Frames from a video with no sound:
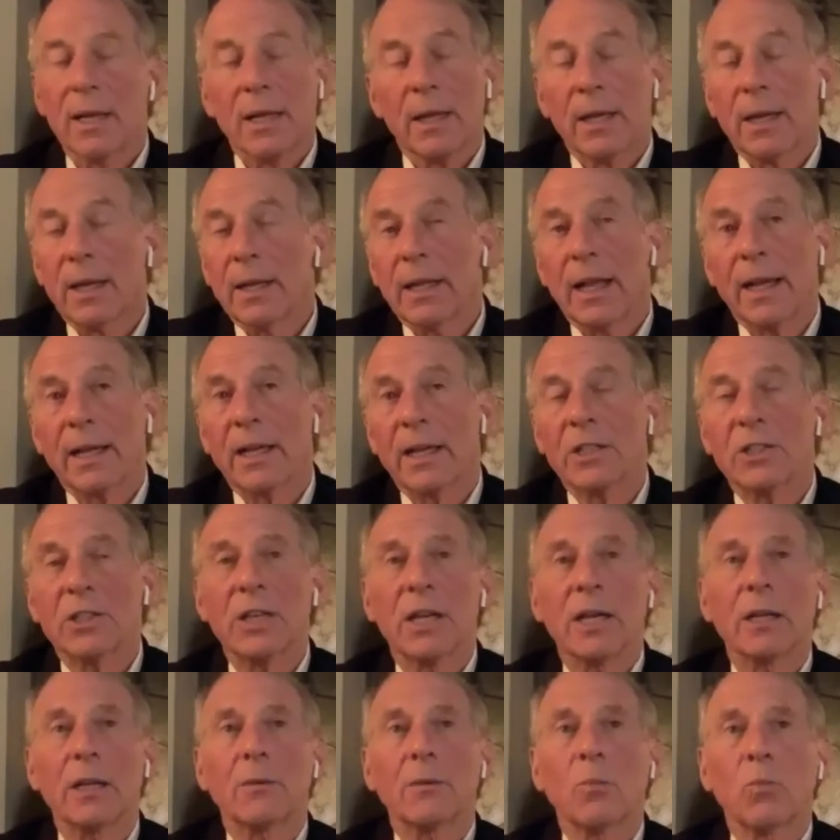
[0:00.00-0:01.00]
And like I
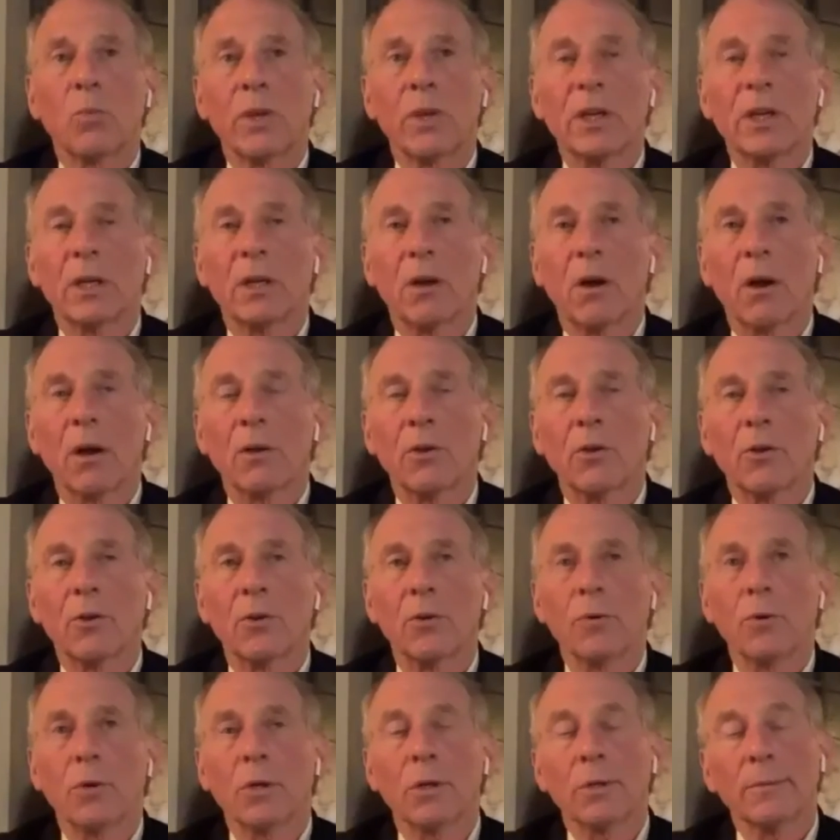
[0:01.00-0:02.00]
said, we can argue
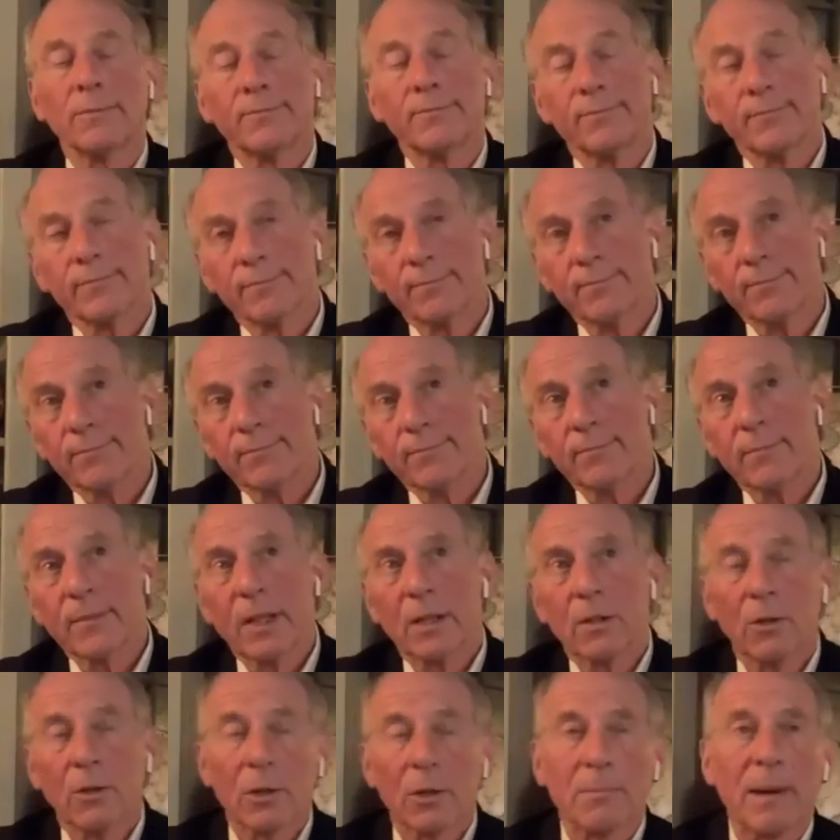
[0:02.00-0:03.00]
or
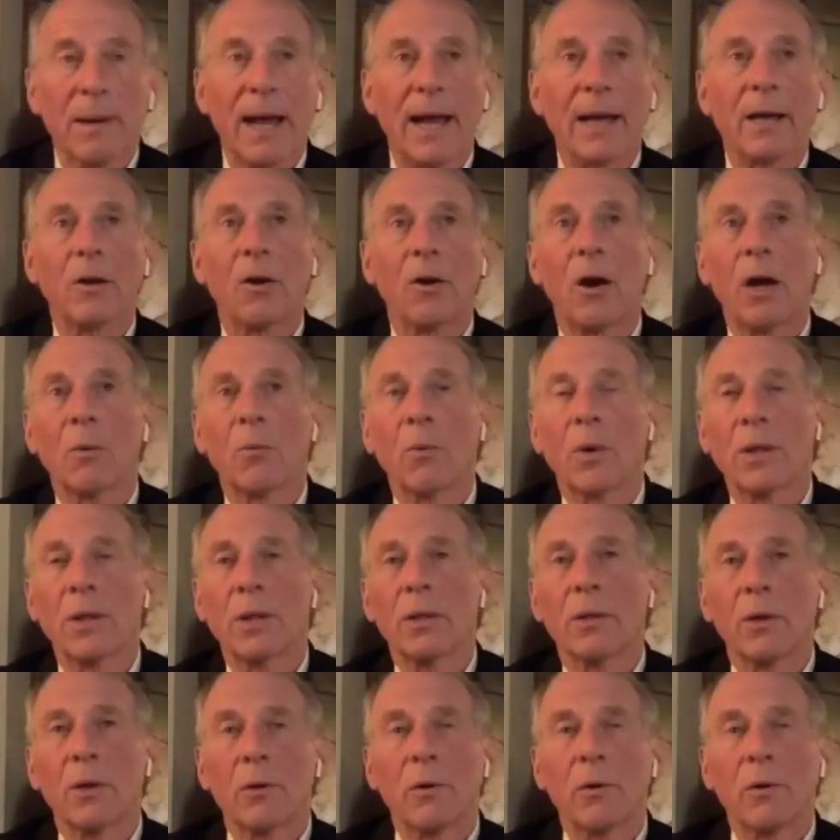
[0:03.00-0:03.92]
look back on whether there